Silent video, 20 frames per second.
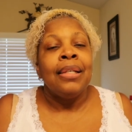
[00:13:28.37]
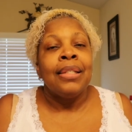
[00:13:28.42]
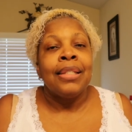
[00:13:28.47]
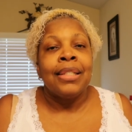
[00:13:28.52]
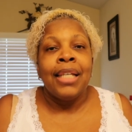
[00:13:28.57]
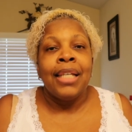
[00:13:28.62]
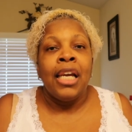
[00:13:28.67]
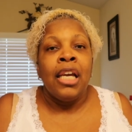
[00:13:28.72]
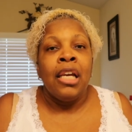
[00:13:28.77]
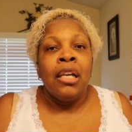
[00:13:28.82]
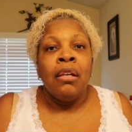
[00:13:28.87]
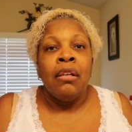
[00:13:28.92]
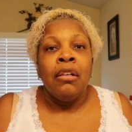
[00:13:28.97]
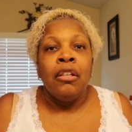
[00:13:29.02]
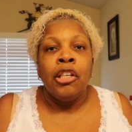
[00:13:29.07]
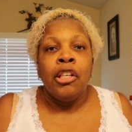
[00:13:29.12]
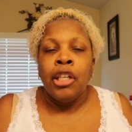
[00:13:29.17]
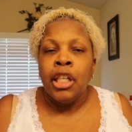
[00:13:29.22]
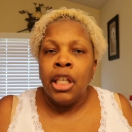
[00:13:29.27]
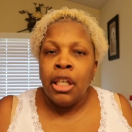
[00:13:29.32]
say
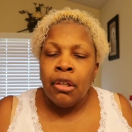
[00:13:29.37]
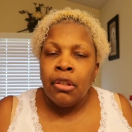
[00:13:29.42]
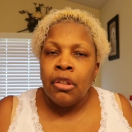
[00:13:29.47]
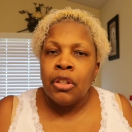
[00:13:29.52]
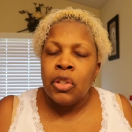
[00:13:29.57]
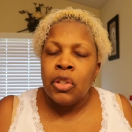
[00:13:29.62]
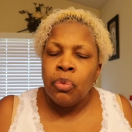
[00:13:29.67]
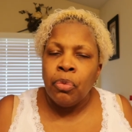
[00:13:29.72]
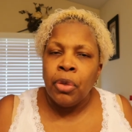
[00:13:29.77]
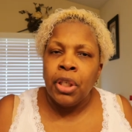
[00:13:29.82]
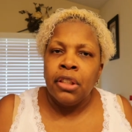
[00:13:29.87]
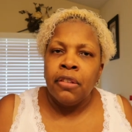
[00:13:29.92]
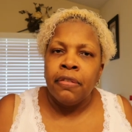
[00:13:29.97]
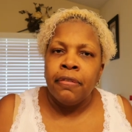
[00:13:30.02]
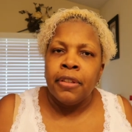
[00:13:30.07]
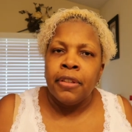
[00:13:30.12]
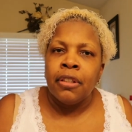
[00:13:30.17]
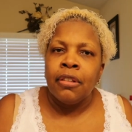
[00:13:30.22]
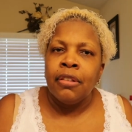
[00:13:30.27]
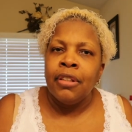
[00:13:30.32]
your hair looks
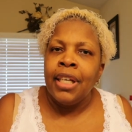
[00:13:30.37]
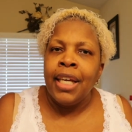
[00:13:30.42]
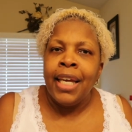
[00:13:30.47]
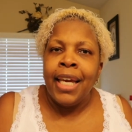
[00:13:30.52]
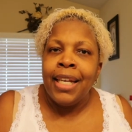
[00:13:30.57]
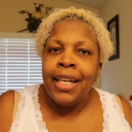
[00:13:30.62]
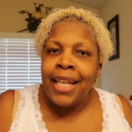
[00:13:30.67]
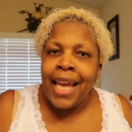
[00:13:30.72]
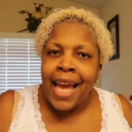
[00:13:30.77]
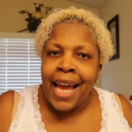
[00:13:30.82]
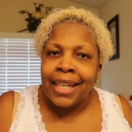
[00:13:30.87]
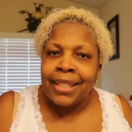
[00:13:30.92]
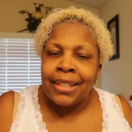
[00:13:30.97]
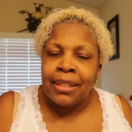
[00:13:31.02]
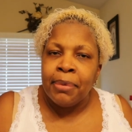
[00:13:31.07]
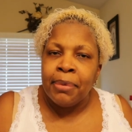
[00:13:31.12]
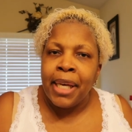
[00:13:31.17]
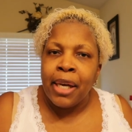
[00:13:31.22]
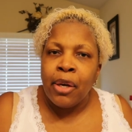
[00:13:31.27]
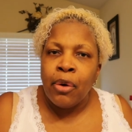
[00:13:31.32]
wonderful and ask
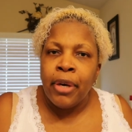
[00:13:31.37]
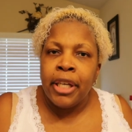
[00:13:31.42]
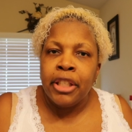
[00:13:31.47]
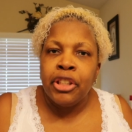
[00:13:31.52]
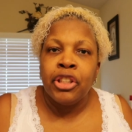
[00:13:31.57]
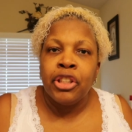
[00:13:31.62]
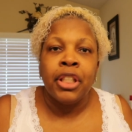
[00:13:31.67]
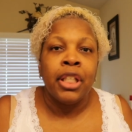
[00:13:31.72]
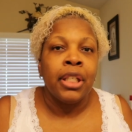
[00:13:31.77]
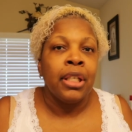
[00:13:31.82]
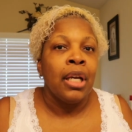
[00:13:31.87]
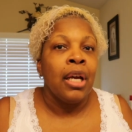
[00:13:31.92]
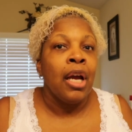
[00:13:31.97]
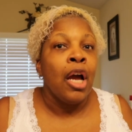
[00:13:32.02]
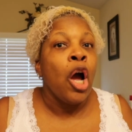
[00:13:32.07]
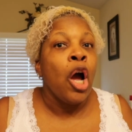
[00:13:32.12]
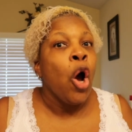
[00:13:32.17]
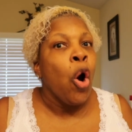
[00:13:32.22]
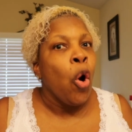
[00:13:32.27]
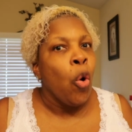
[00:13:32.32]
them that question,
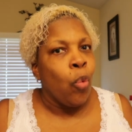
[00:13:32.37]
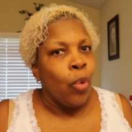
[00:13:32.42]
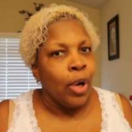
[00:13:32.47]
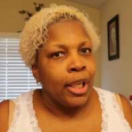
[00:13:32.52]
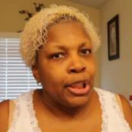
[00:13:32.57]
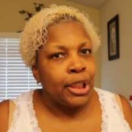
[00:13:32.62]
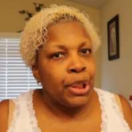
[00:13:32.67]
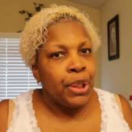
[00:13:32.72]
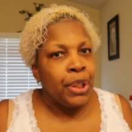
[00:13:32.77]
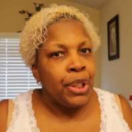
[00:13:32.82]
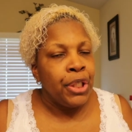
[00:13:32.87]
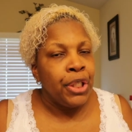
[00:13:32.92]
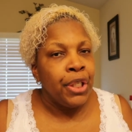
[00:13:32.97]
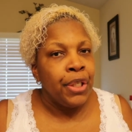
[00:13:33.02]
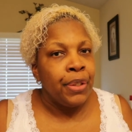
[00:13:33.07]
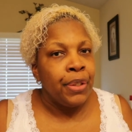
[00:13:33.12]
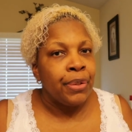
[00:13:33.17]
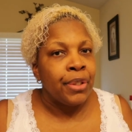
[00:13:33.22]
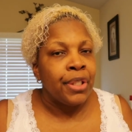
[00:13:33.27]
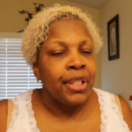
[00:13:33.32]
what do
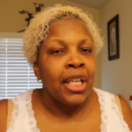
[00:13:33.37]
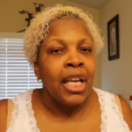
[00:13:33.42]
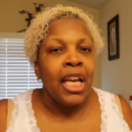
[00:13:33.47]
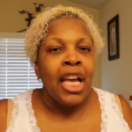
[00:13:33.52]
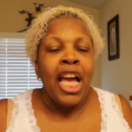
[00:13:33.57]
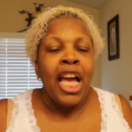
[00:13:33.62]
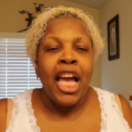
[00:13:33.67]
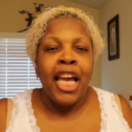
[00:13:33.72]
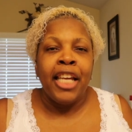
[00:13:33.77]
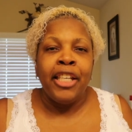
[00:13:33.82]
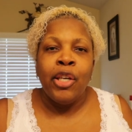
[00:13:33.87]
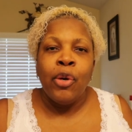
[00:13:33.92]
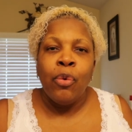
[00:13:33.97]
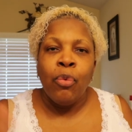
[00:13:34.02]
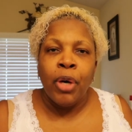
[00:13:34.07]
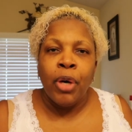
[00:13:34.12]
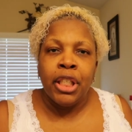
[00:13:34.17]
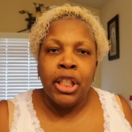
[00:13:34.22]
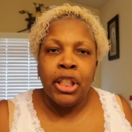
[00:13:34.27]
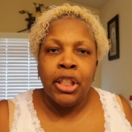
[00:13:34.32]
you use? And you
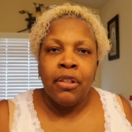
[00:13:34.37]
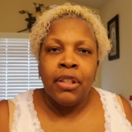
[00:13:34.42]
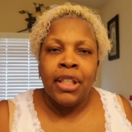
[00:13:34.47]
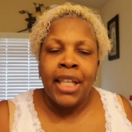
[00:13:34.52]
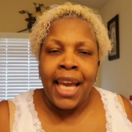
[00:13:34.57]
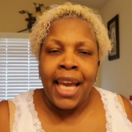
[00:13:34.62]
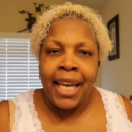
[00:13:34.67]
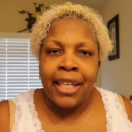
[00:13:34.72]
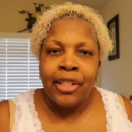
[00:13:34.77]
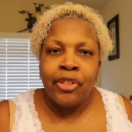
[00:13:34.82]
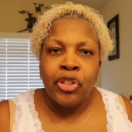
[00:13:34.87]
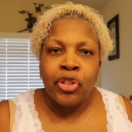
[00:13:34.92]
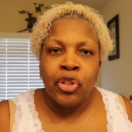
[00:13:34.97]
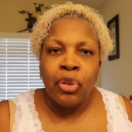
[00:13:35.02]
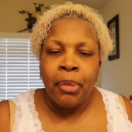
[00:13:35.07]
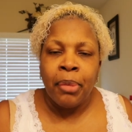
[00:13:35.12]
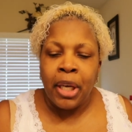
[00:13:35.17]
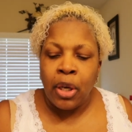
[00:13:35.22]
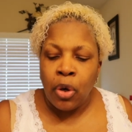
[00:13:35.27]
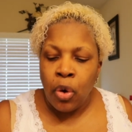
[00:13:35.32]
want to know the answer to
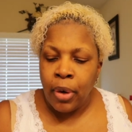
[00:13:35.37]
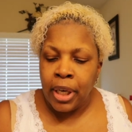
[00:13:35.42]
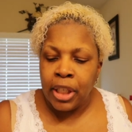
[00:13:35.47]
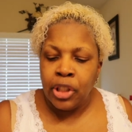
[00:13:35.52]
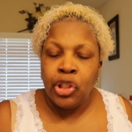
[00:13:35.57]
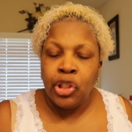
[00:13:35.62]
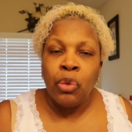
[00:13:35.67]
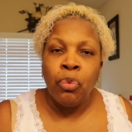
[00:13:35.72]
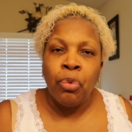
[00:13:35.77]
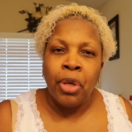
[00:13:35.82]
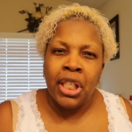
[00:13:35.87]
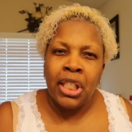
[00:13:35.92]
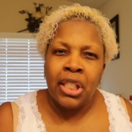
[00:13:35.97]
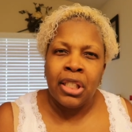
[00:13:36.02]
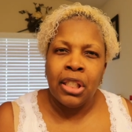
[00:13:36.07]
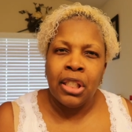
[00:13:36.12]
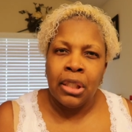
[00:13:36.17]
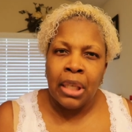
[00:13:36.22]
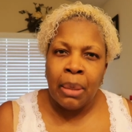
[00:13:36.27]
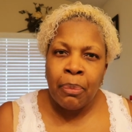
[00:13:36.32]
my question, what
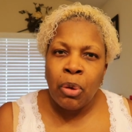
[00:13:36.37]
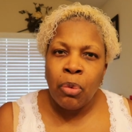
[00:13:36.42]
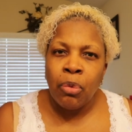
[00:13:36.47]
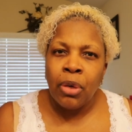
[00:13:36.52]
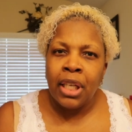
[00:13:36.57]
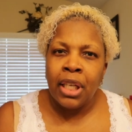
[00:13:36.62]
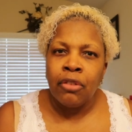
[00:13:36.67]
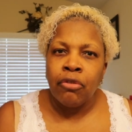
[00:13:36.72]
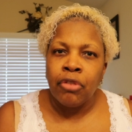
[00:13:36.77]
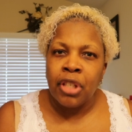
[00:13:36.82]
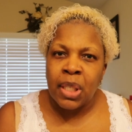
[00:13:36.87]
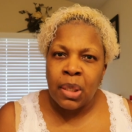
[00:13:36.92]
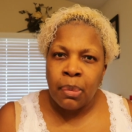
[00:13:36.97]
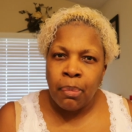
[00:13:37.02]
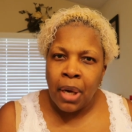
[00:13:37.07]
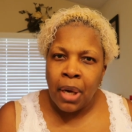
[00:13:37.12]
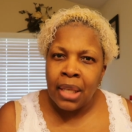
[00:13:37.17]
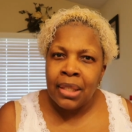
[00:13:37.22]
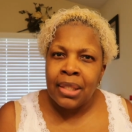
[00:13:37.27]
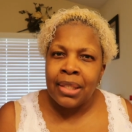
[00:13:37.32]
is the number one
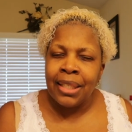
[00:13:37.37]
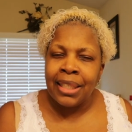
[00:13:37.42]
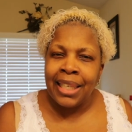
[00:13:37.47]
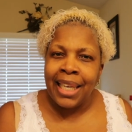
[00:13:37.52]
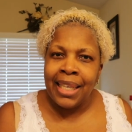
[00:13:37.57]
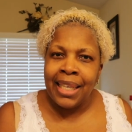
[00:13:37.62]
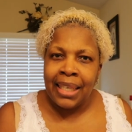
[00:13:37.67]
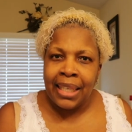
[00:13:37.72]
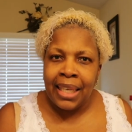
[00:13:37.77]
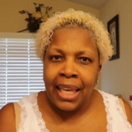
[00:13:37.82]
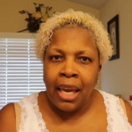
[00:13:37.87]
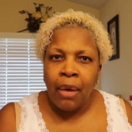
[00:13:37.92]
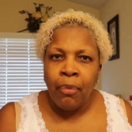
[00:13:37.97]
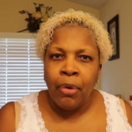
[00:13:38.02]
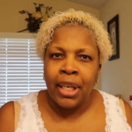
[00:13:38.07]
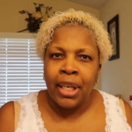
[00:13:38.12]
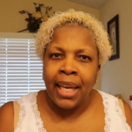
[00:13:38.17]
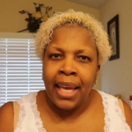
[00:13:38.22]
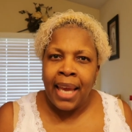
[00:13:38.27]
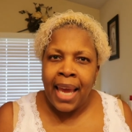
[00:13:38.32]
response that I get
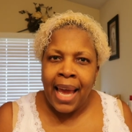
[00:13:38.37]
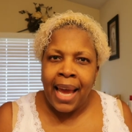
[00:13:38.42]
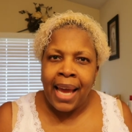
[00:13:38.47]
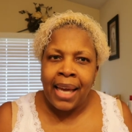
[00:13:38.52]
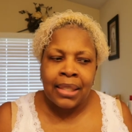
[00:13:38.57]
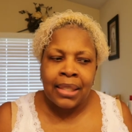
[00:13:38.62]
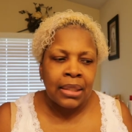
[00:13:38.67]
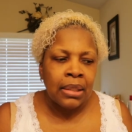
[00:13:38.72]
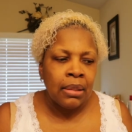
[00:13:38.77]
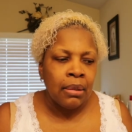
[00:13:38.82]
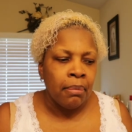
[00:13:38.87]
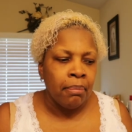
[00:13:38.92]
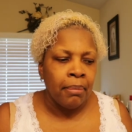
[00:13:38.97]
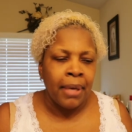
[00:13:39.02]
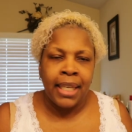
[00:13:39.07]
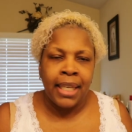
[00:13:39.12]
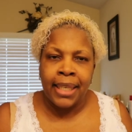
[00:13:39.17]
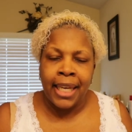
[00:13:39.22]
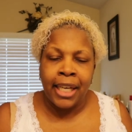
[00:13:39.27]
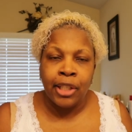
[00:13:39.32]
when I ask
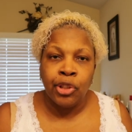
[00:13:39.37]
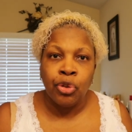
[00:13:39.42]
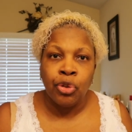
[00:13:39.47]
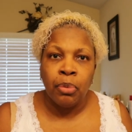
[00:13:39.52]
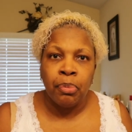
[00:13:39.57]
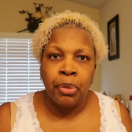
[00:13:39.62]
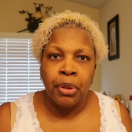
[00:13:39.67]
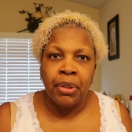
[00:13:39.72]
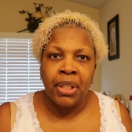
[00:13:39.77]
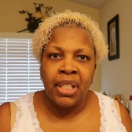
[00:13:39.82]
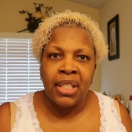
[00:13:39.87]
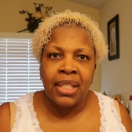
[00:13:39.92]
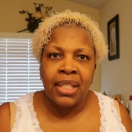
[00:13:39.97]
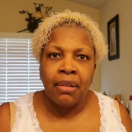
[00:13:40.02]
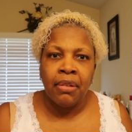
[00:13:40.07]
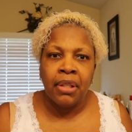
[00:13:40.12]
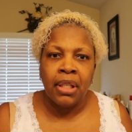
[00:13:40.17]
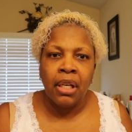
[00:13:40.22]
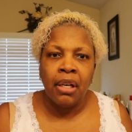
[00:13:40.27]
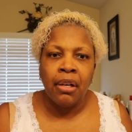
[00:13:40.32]
my natural beauties
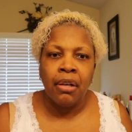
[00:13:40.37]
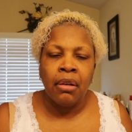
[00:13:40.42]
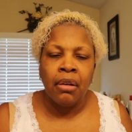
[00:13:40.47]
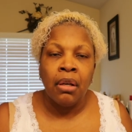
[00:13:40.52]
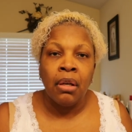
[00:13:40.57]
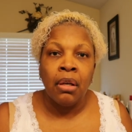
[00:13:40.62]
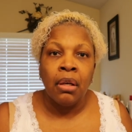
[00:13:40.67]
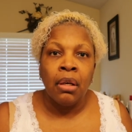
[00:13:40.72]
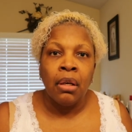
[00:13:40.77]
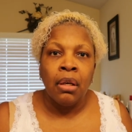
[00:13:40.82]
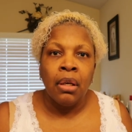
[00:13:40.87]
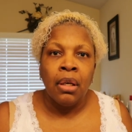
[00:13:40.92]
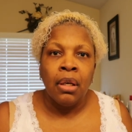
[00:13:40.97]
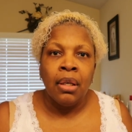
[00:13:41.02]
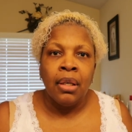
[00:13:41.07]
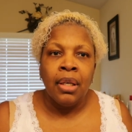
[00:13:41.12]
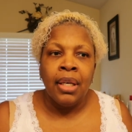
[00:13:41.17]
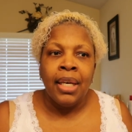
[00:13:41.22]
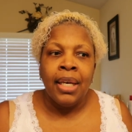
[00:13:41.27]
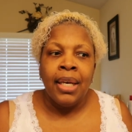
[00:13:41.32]
out there?
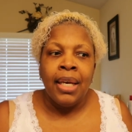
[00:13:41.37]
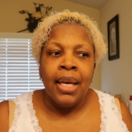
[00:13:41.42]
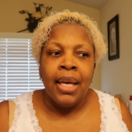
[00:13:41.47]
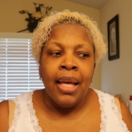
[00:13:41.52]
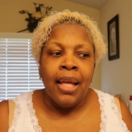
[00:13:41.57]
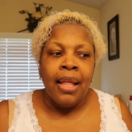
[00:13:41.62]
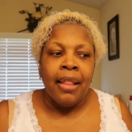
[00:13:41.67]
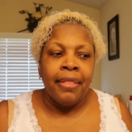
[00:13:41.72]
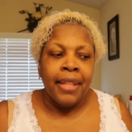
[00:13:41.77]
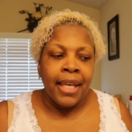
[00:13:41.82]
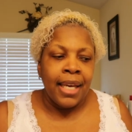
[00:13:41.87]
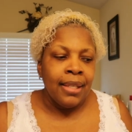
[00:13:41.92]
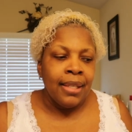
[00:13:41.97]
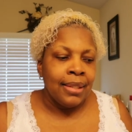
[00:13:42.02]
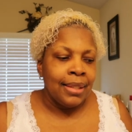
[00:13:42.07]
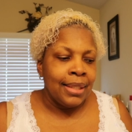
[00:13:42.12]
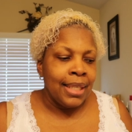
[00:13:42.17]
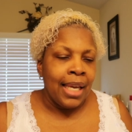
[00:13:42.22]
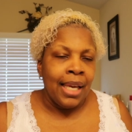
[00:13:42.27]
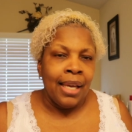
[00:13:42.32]
They
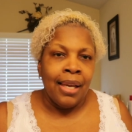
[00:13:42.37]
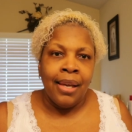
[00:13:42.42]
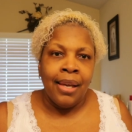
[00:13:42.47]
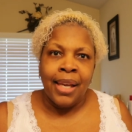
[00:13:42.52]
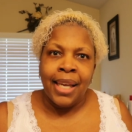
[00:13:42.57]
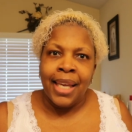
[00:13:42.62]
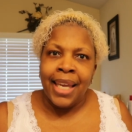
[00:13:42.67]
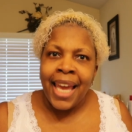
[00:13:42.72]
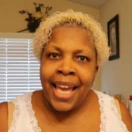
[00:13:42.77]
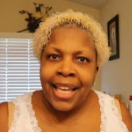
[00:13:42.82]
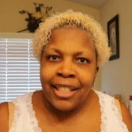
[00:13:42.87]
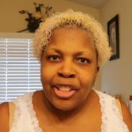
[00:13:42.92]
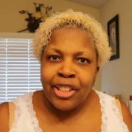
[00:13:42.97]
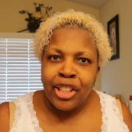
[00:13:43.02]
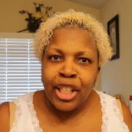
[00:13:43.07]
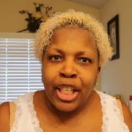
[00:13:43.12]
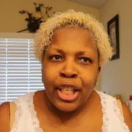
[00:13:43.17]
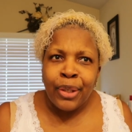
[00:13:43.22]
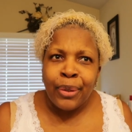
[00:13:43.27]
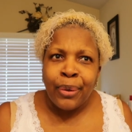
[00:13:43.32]
say,
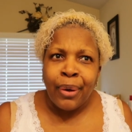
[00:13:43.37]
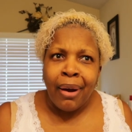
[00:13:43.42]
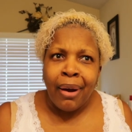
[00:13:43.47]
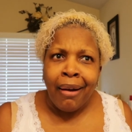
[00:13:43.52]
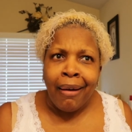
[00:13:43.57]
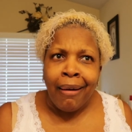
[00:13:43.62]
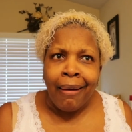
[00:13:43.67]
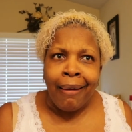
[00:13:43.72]
Cantu.